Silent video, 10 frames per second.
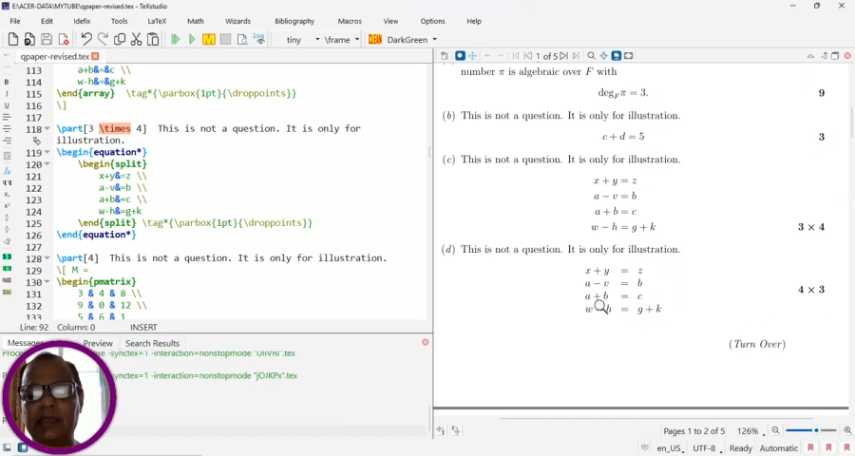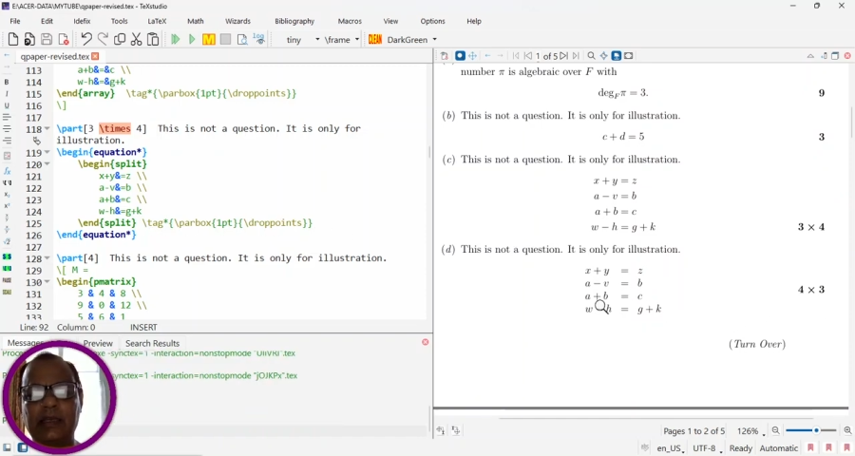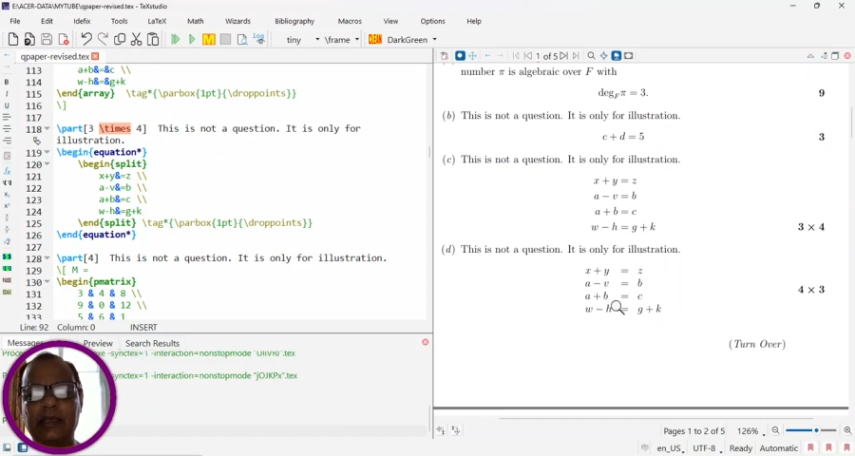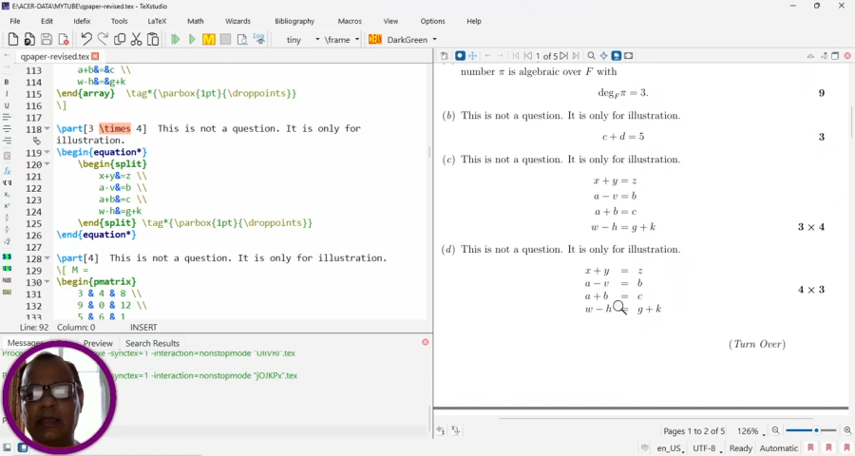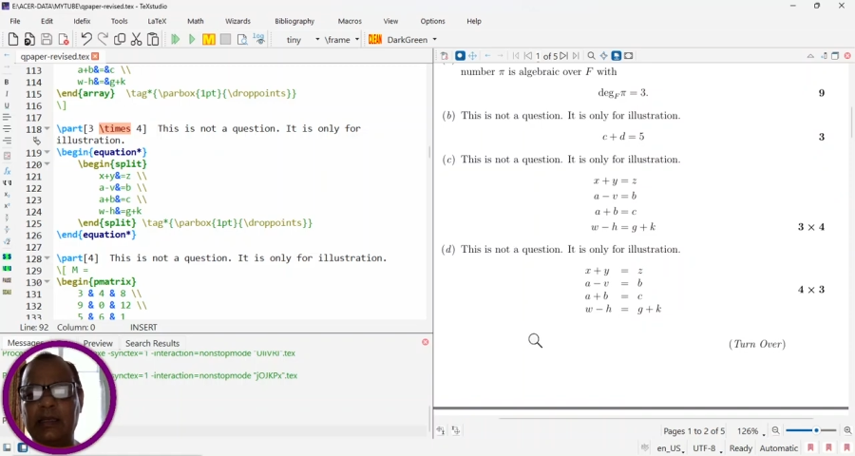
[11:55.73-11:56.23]

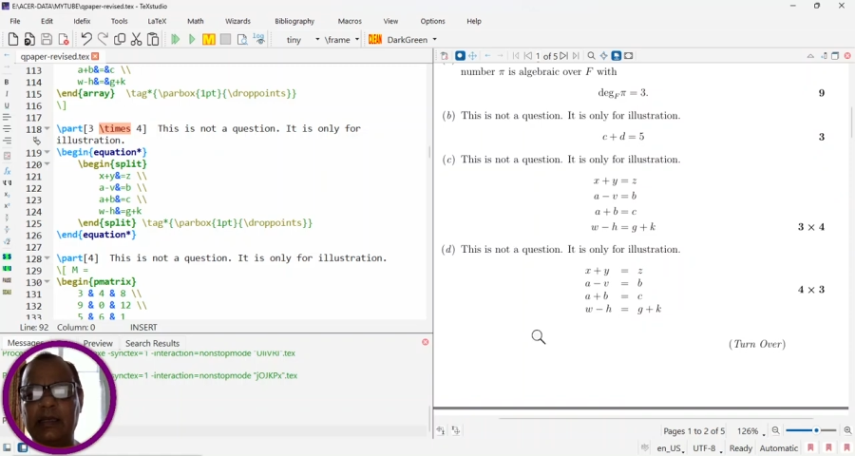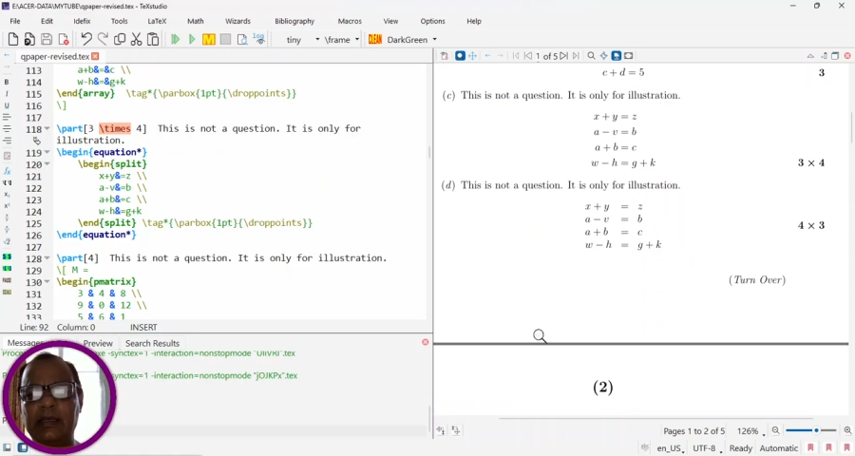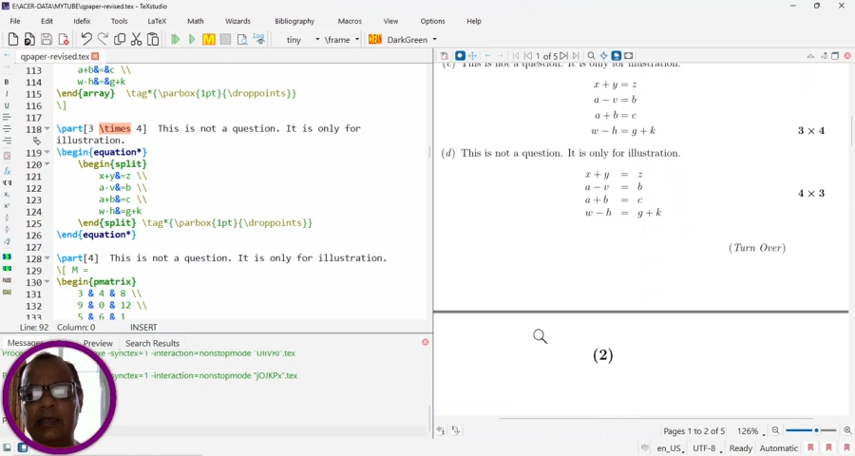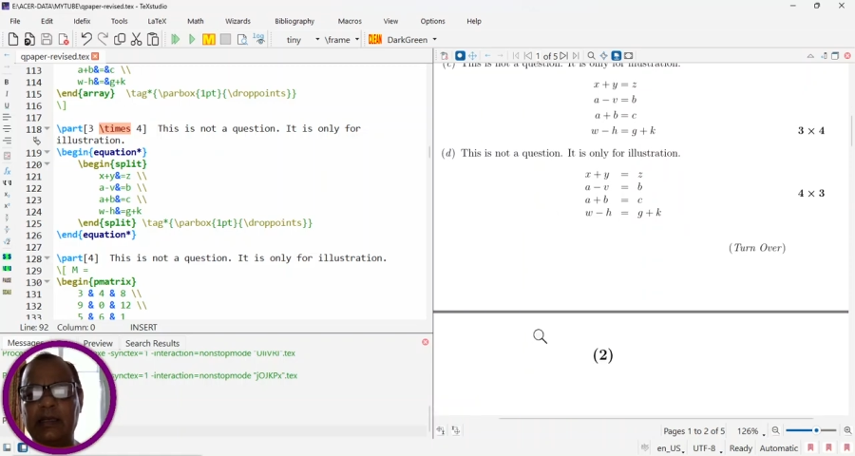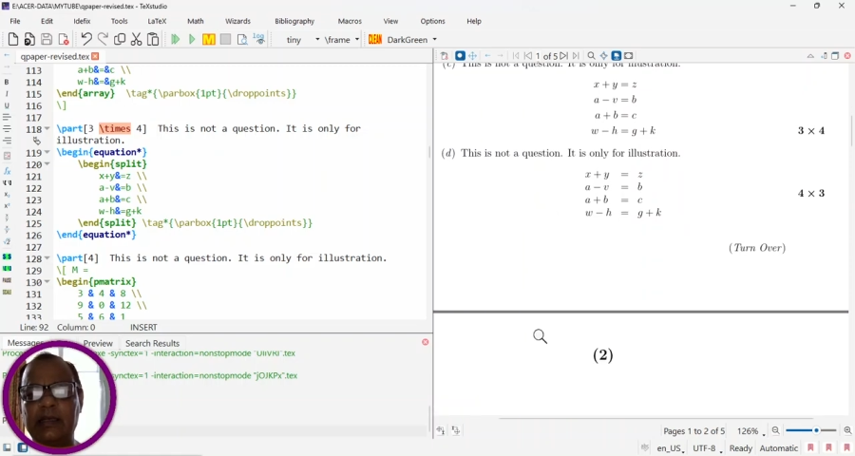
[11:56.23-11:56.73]

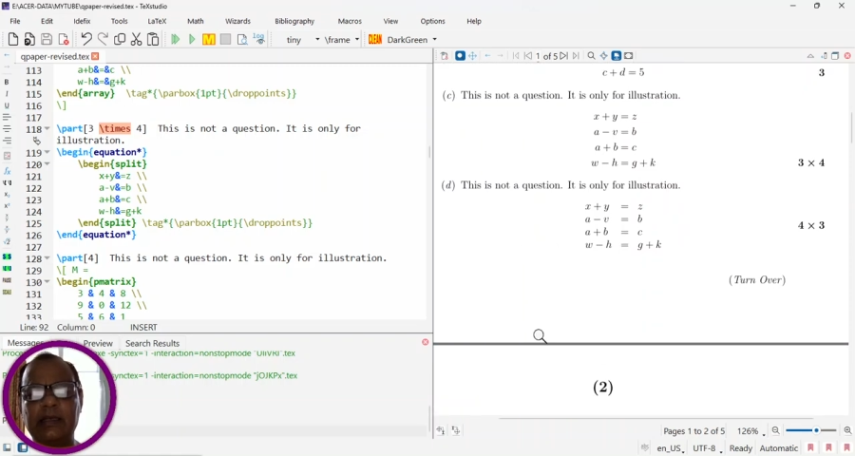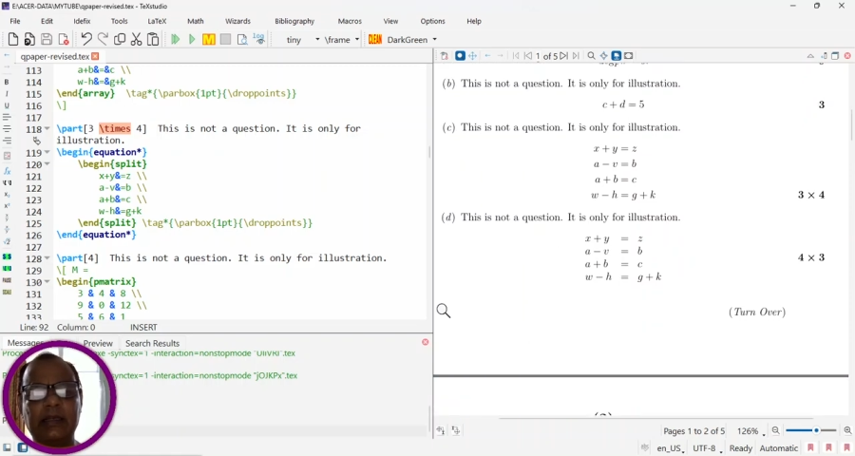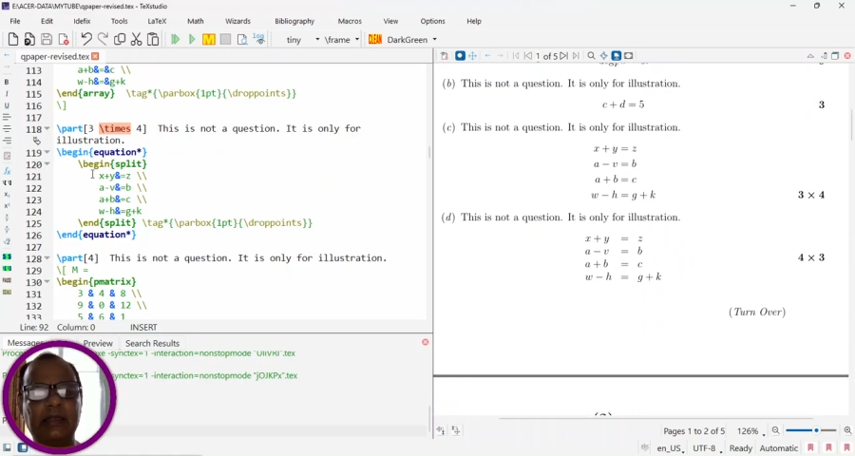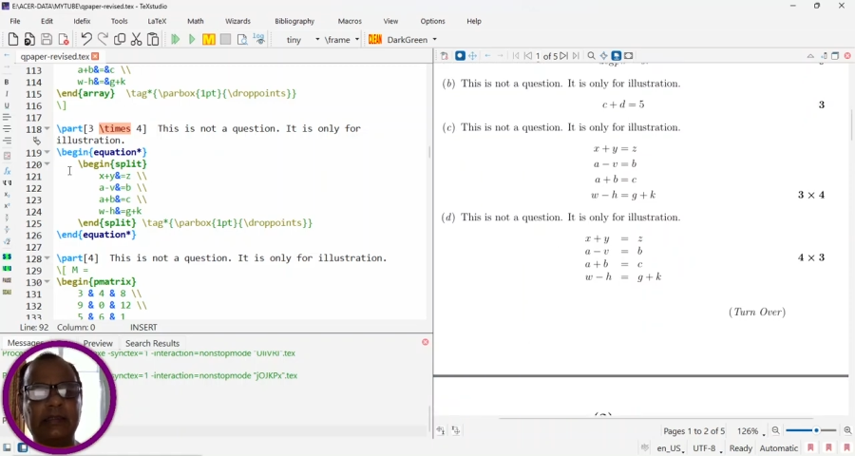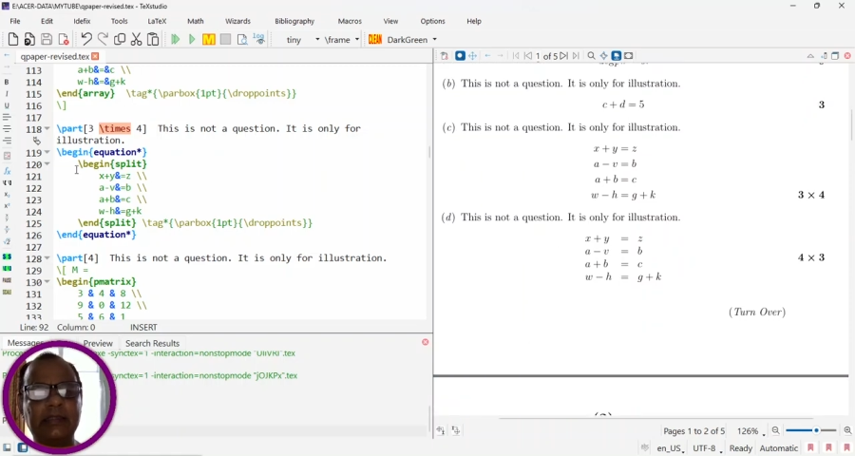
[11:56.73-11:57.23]

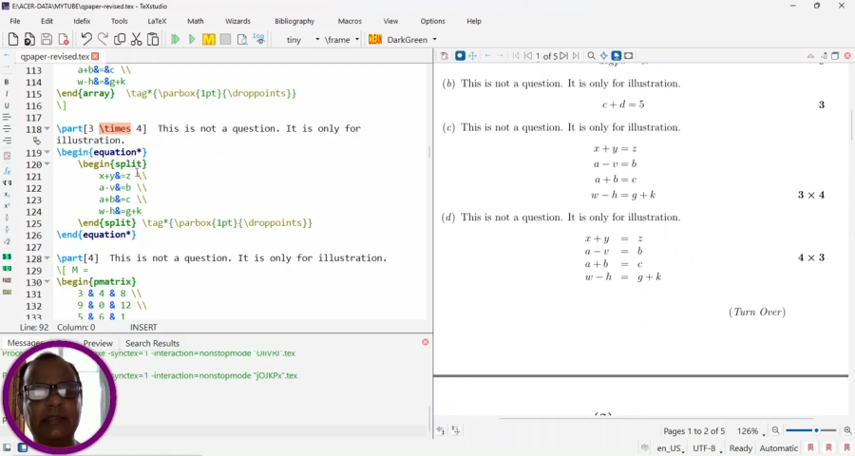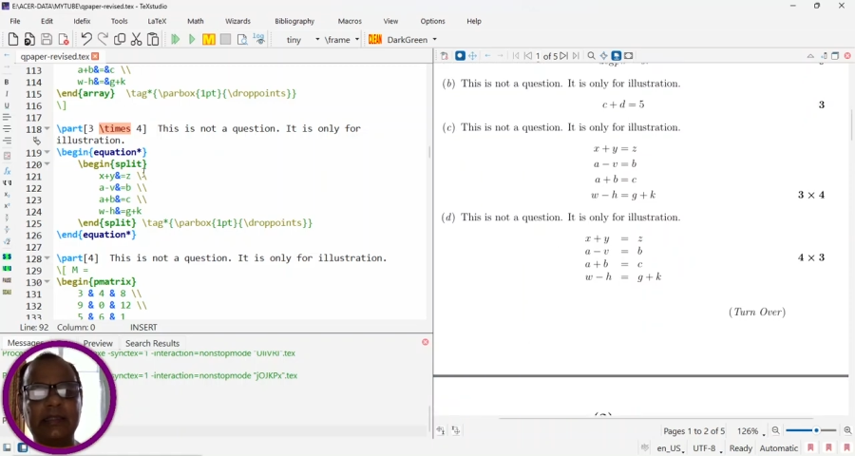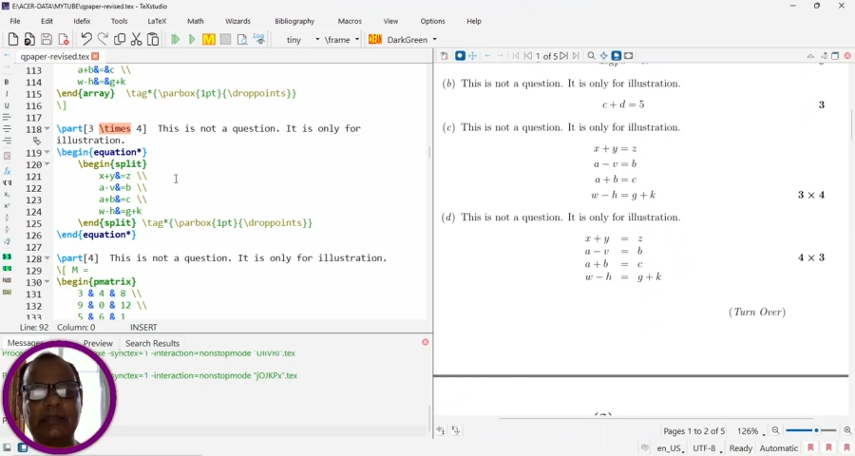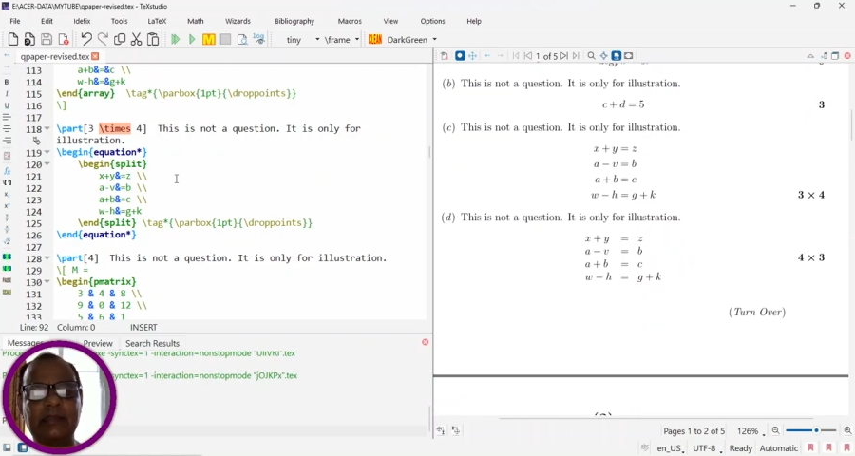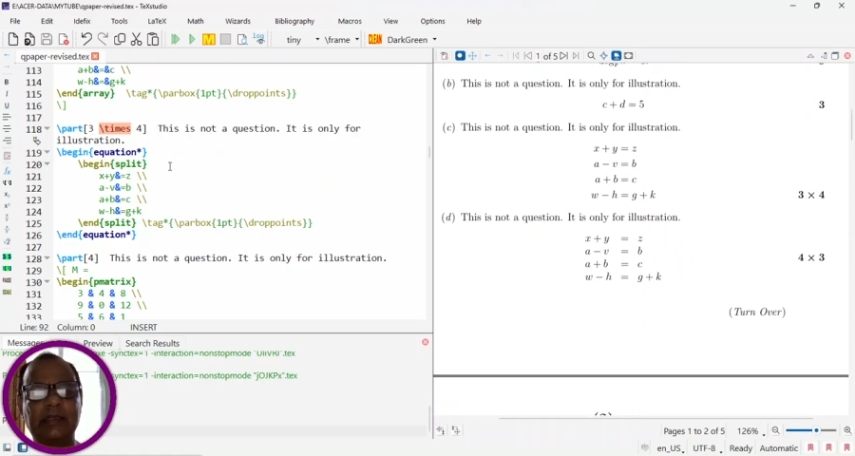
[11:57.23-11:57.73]
This is